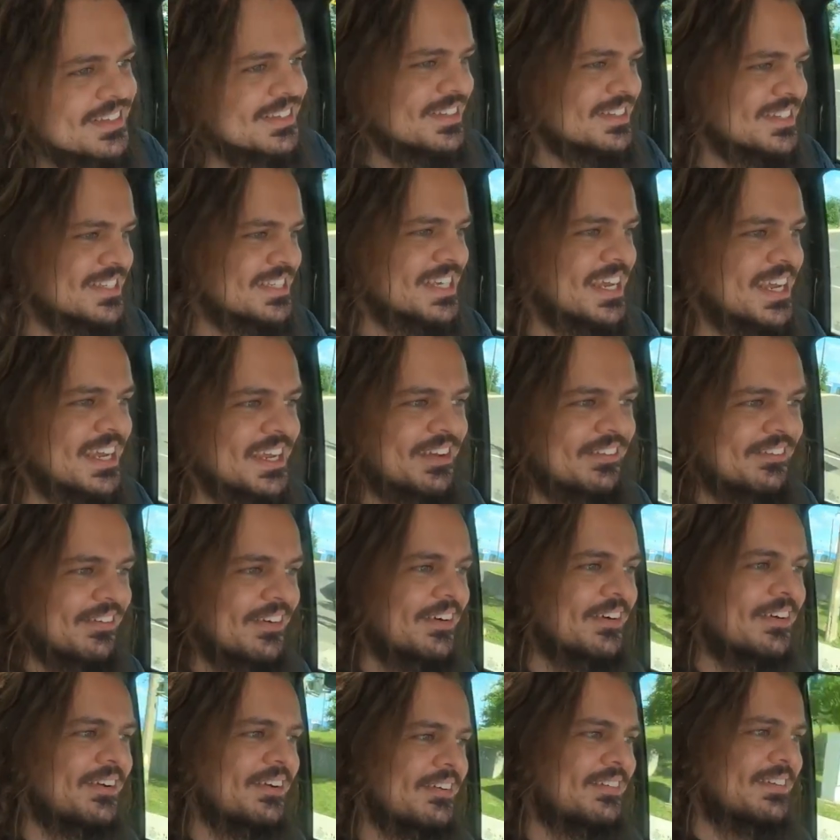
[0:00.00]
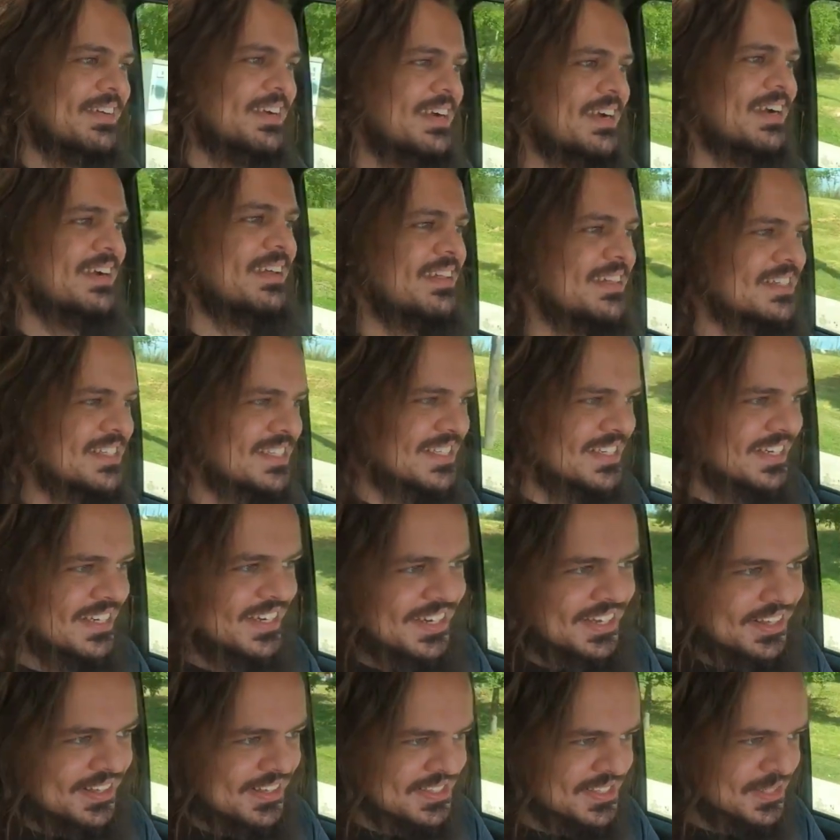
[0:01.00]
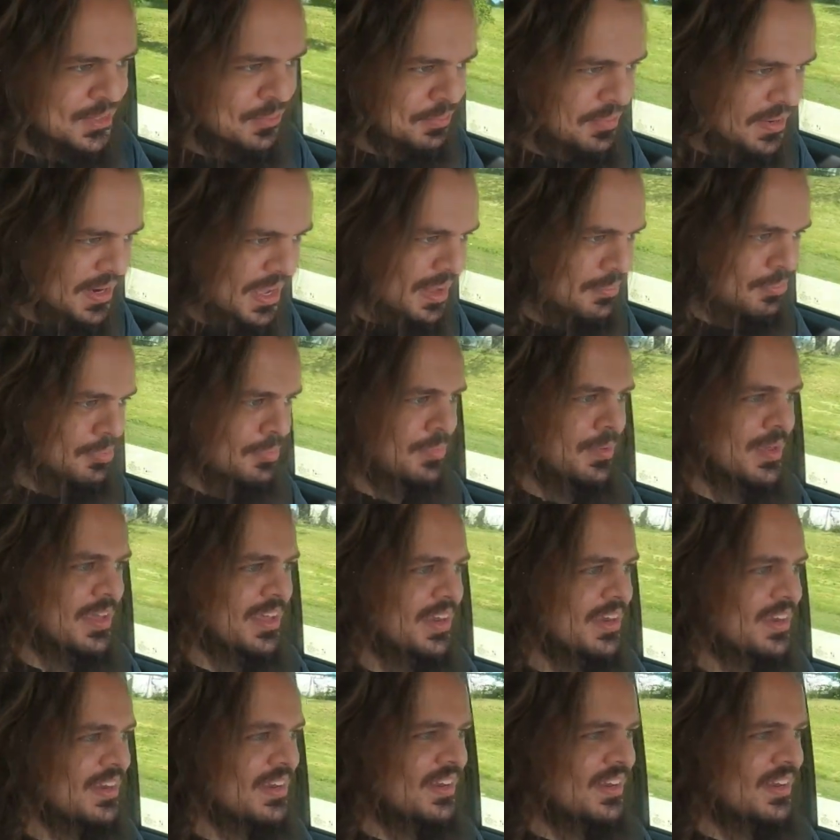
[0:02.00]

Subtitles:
little shaky road over here. Let's open up a bit.